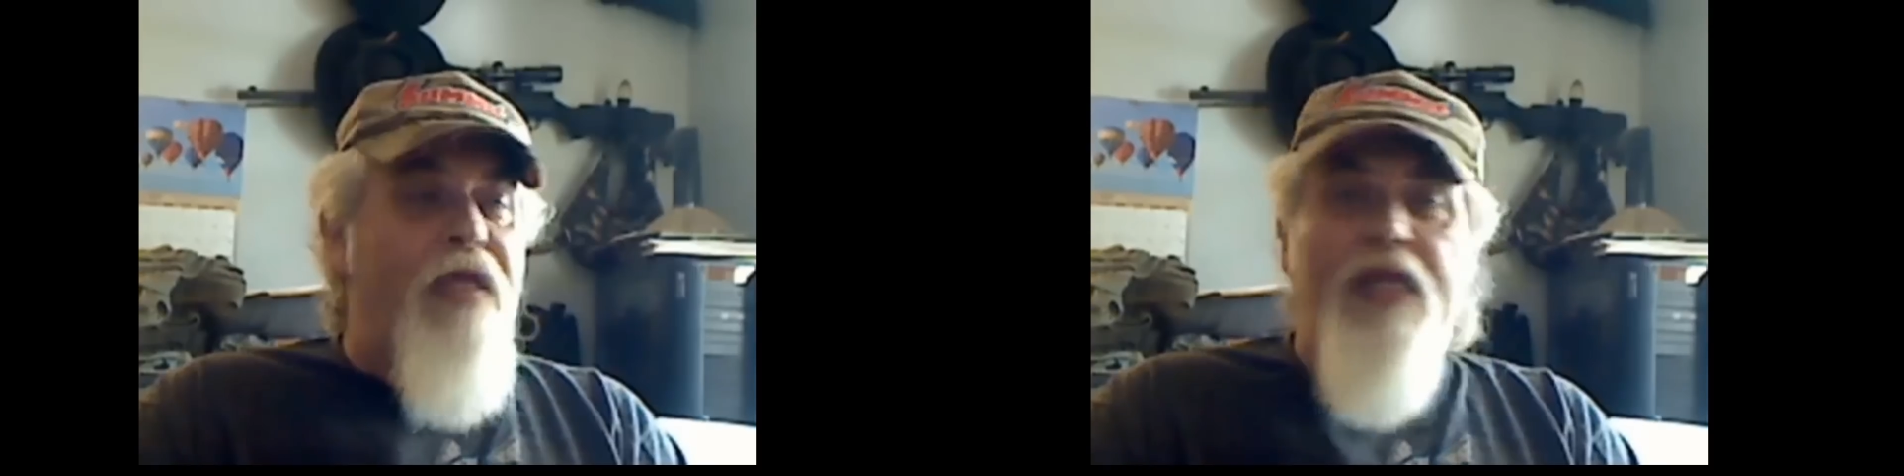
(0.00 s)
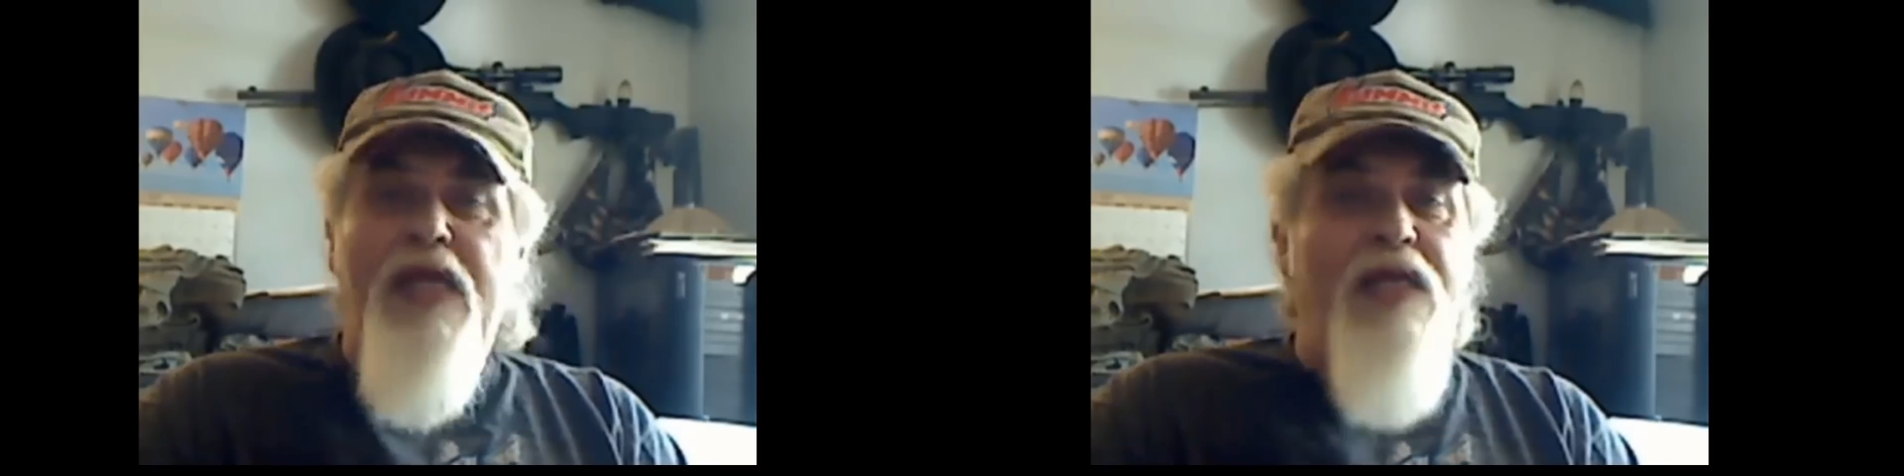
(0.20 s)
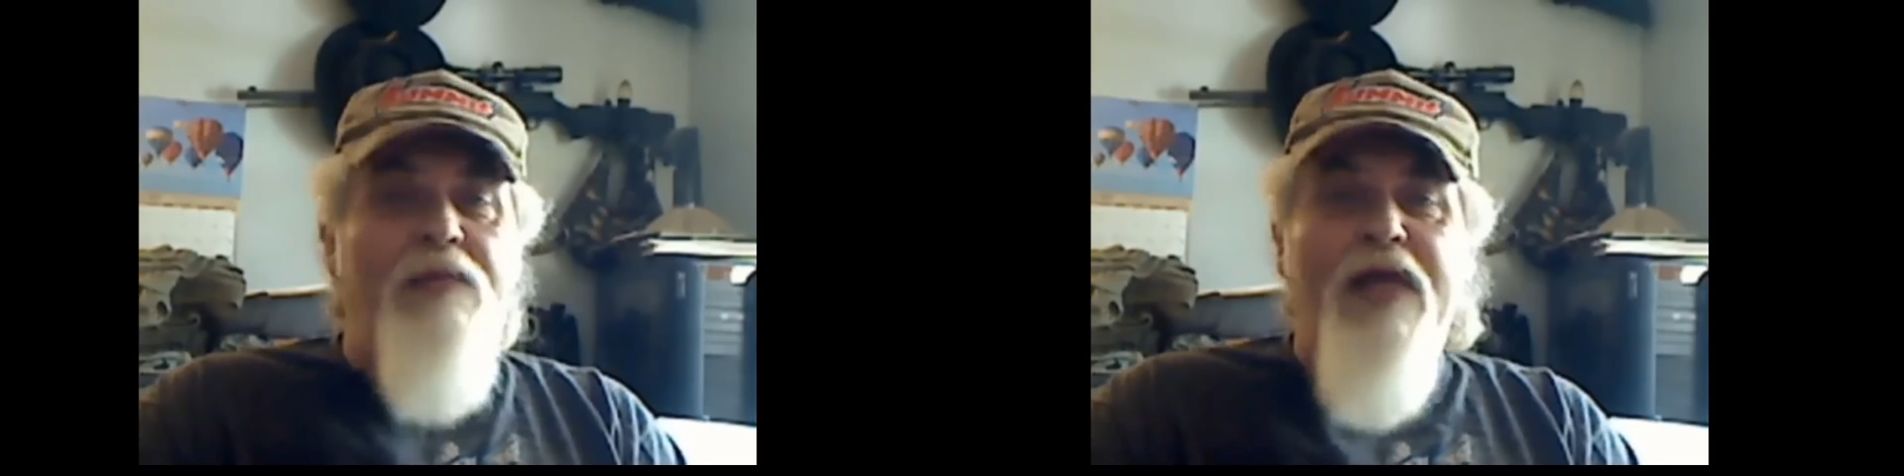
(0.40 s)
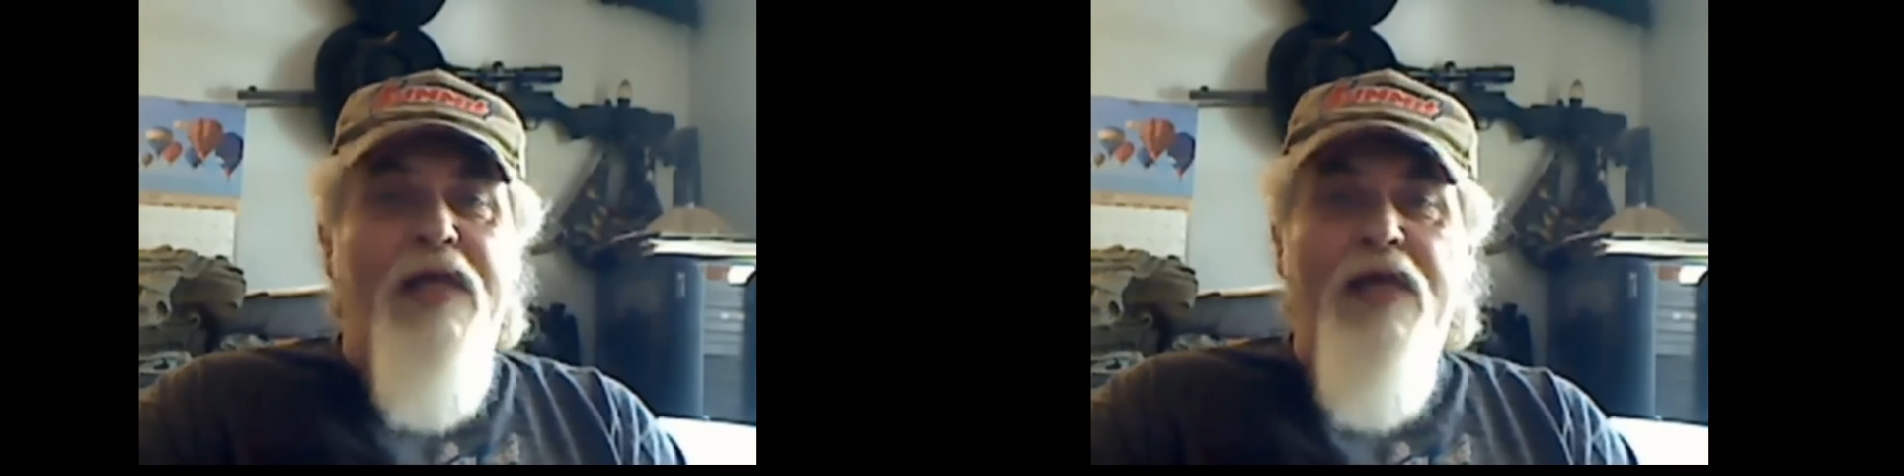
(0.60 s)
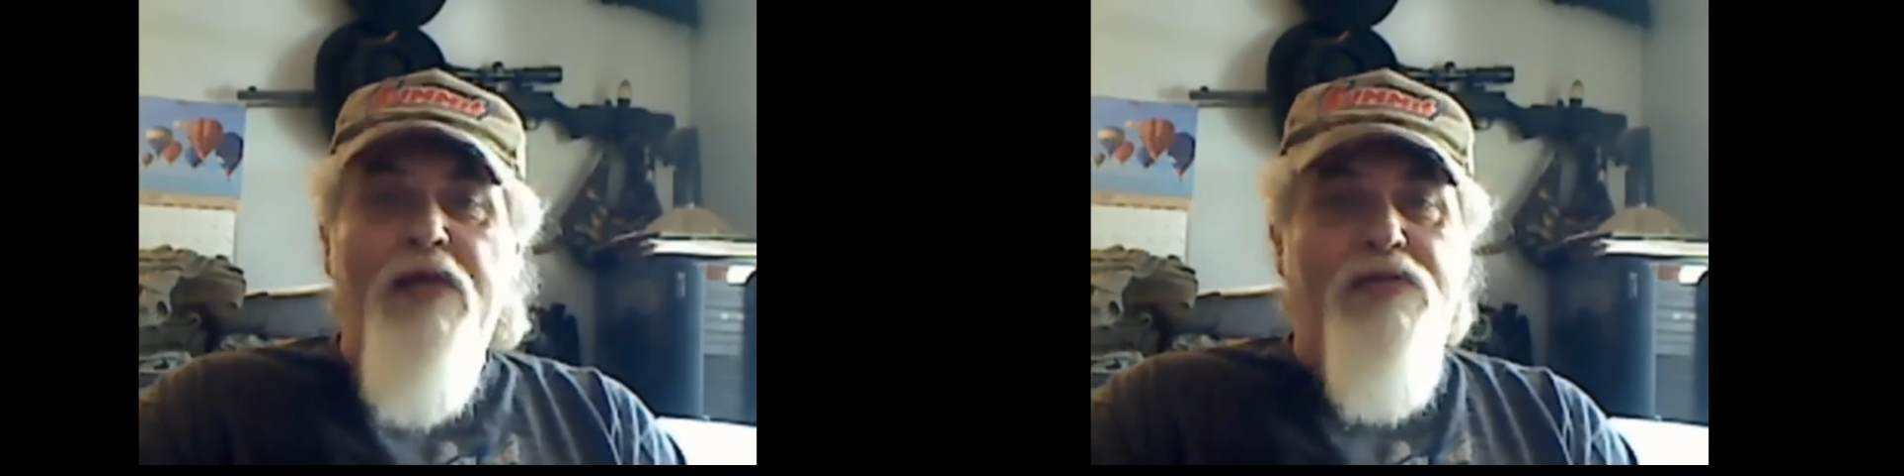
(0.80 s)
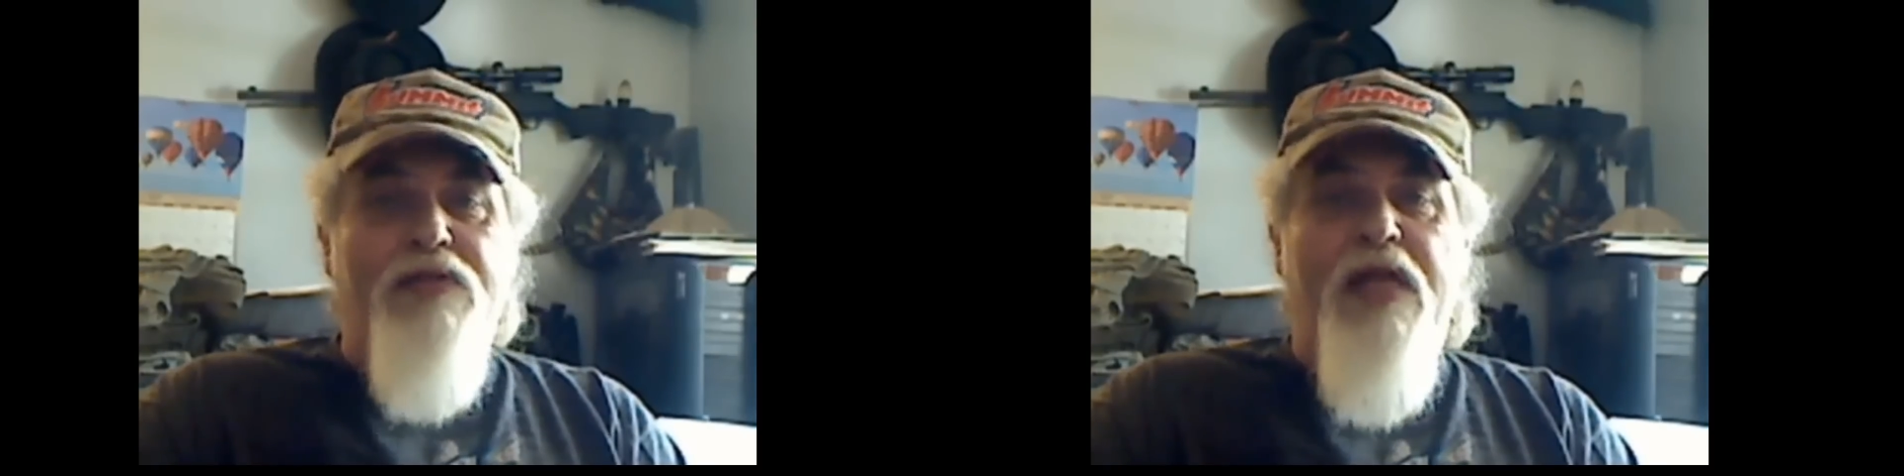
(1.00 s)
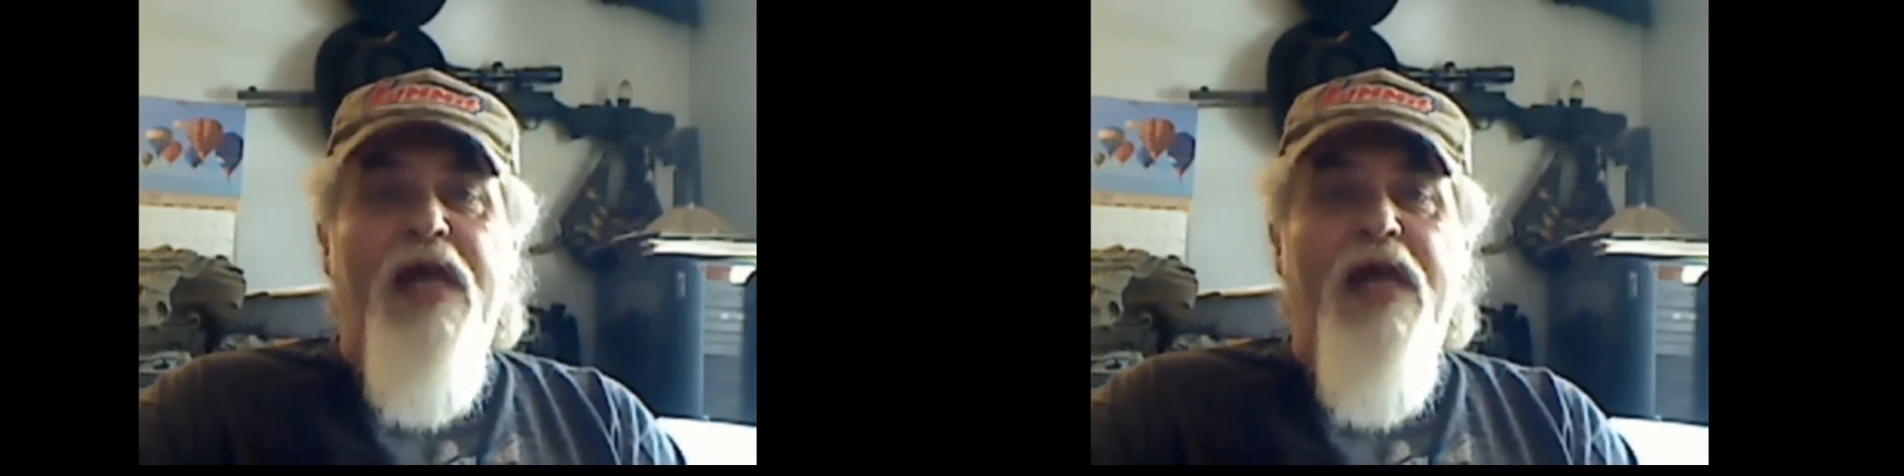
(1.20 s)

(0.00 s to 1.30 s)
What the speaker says: and anybody else that